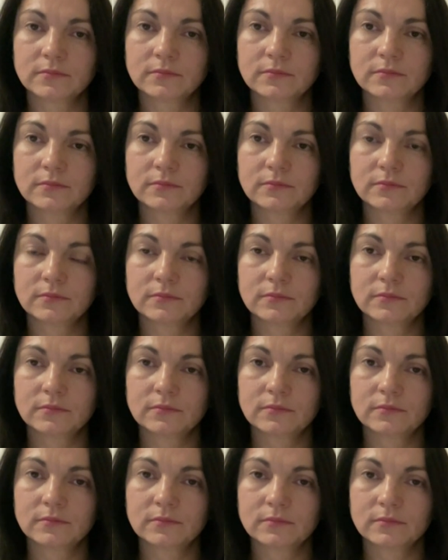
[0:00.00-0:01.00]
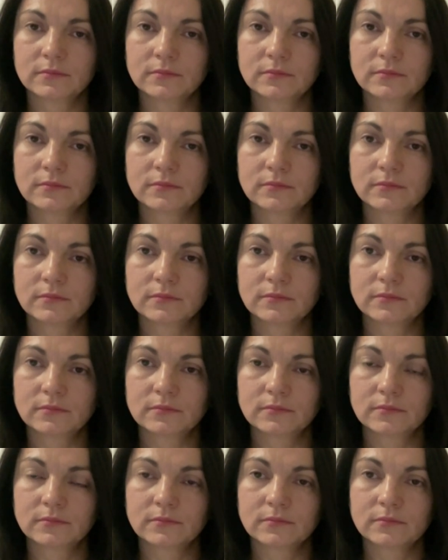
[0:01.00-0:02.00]

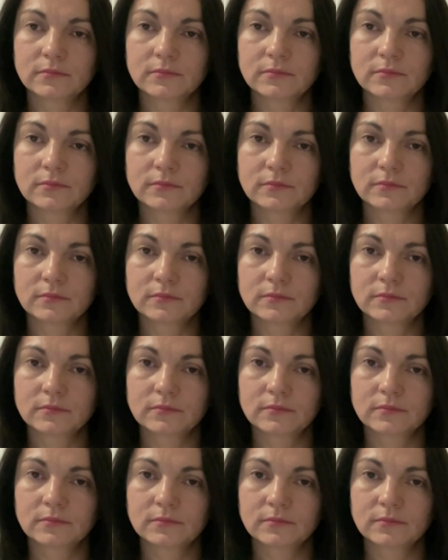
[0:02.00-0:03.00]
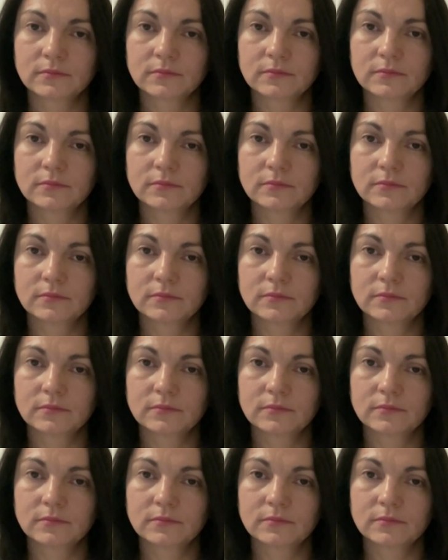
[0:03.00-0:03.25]
No words are spoken by the person on screen.